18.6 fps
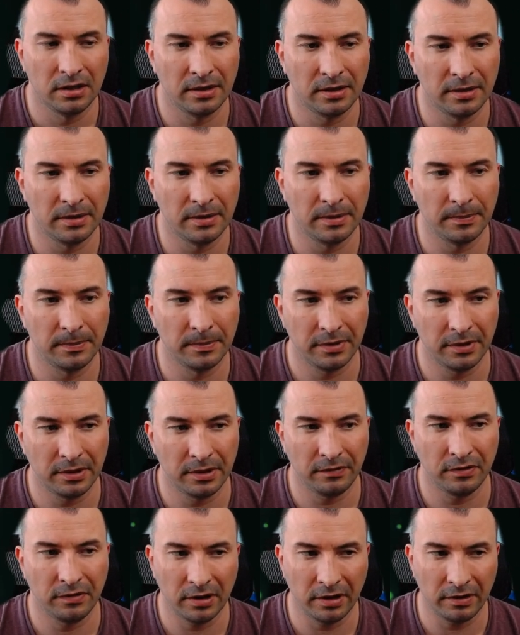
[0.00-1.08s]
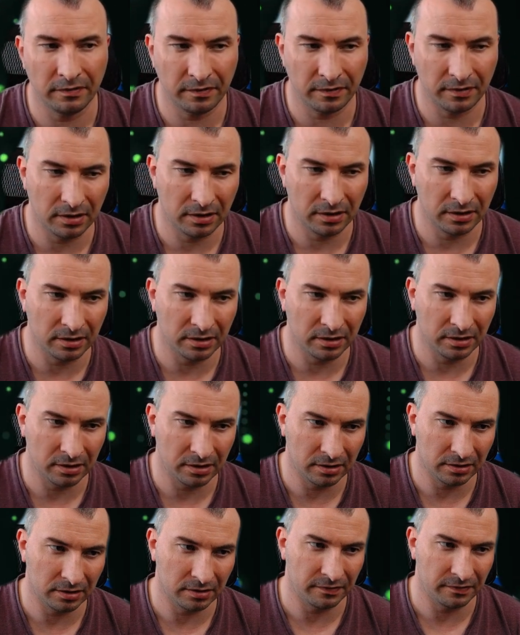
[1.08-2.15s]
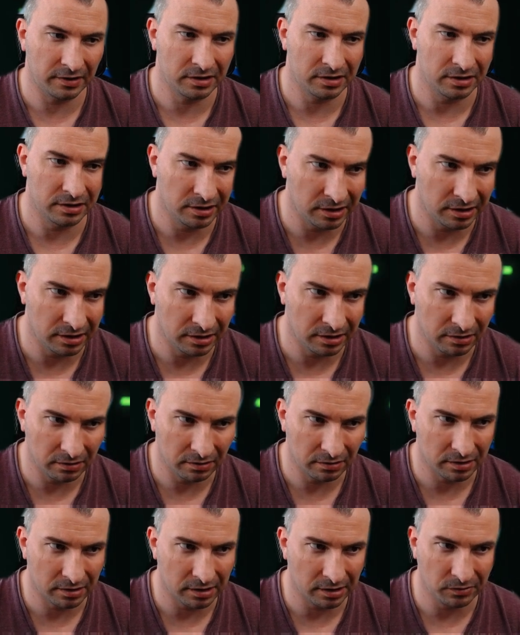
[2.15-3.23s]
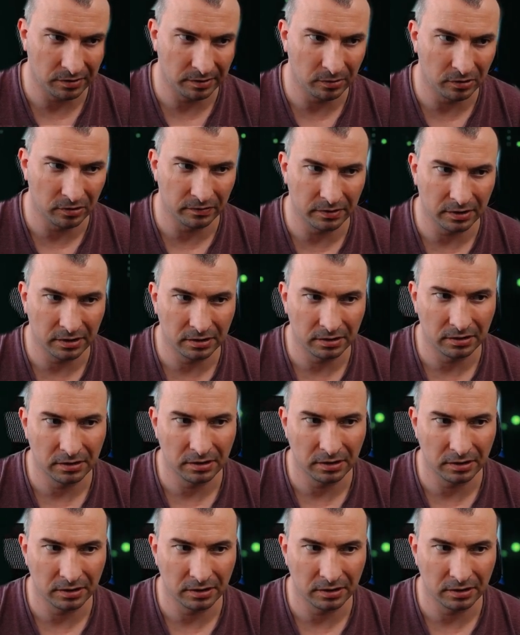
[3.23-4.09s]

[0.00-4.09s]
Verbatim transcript: Um, if you have on a other version here, you can remove it.